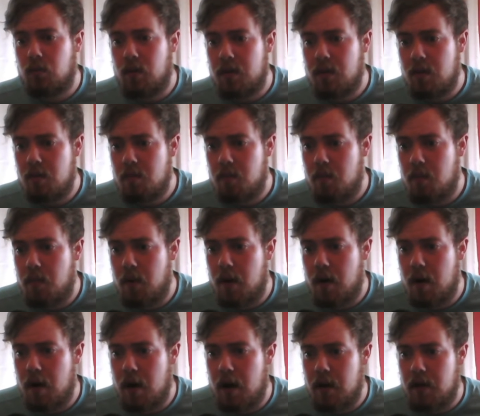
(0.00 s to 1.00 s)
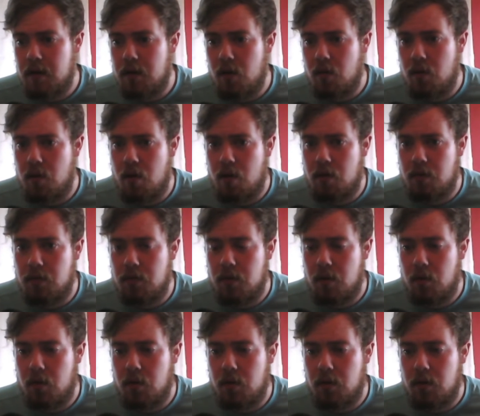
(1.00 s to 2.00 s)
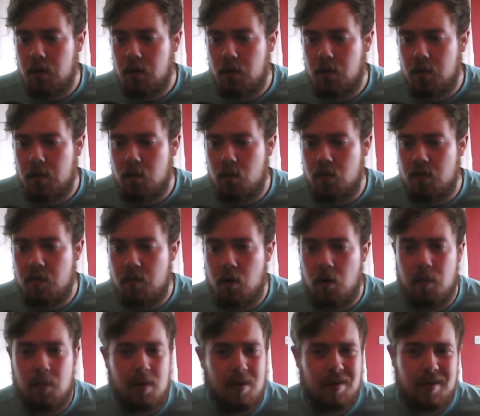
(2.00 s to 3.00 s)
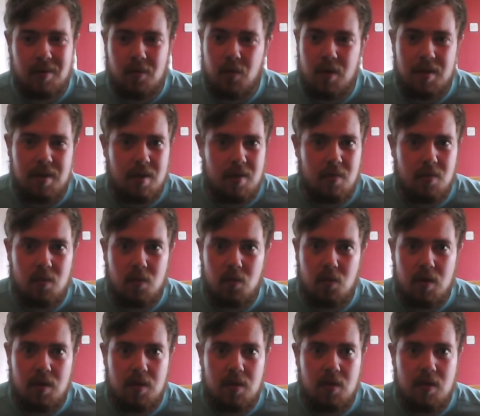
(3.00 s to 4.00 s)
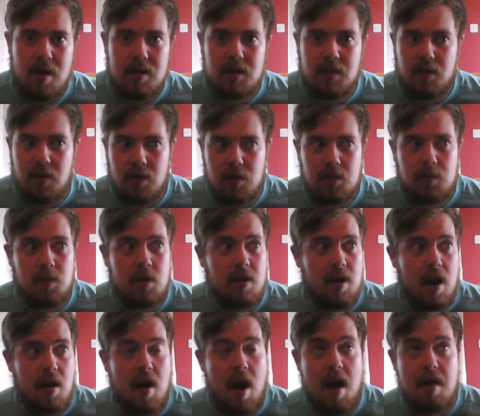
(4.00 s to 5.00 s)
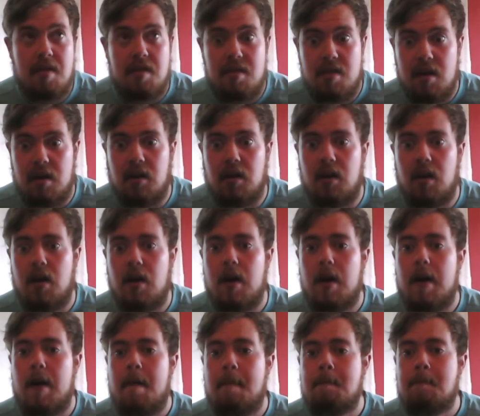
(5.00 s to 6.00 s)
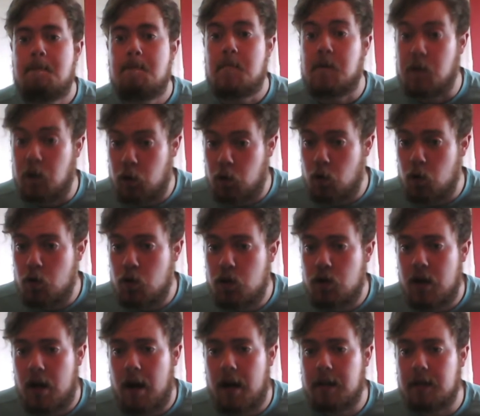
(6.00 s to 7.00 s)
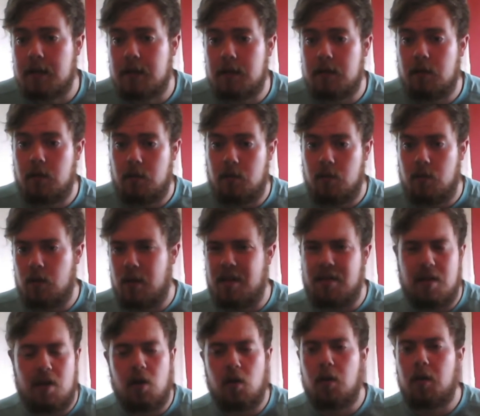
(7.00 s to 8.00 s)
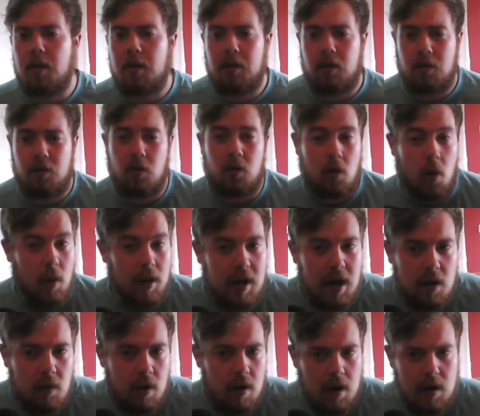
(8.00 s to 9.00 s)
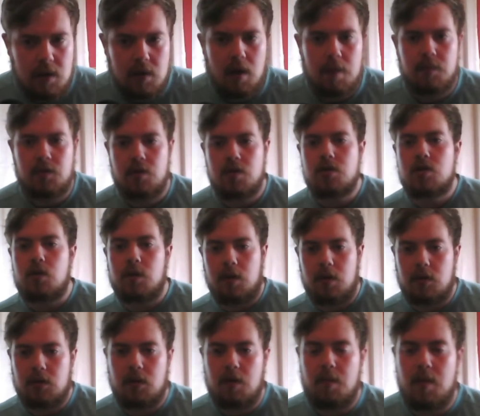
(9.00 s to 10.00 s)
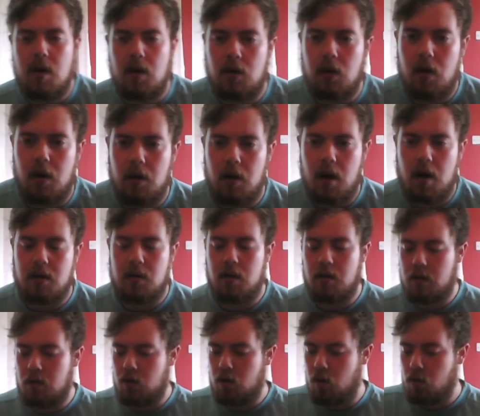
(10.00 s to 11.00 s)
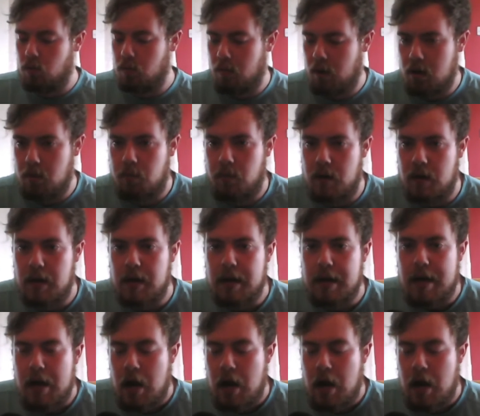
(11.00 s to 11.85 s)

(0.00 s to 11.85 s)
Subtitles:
win them, but I don't know if they want to move him on. But with the rest of Undisputed Era, I think there's a good chance they're not going anywhere anytime soon. So it does give me an idea that Cole might be